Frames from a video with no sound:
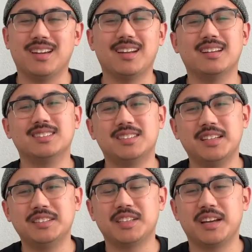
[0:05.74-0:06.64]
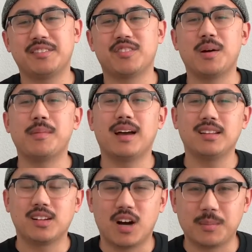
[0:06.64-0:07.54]
It is TJ from
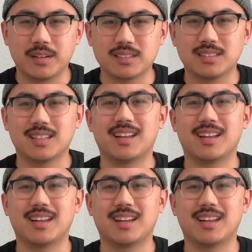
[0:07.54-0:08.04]
Hella Comics,